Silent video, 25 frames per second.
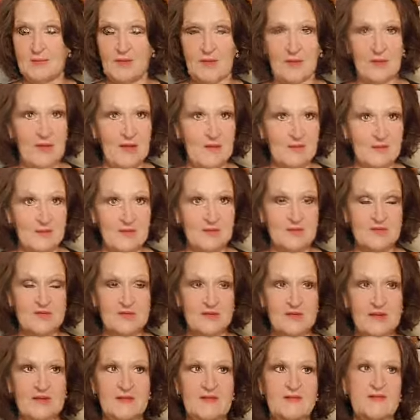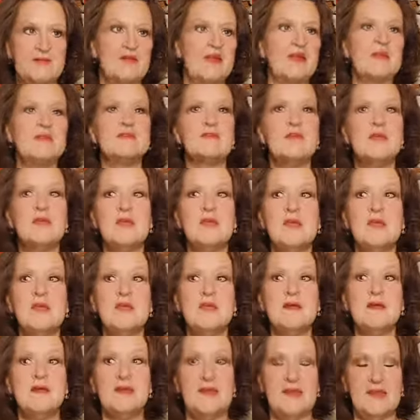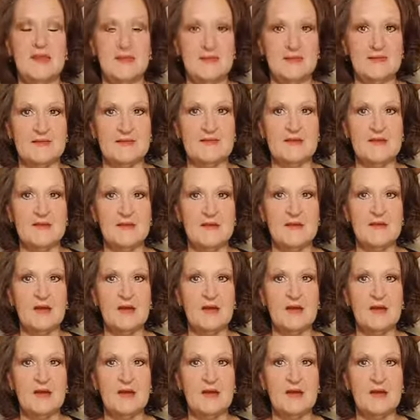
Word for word: where I live, the United States, needs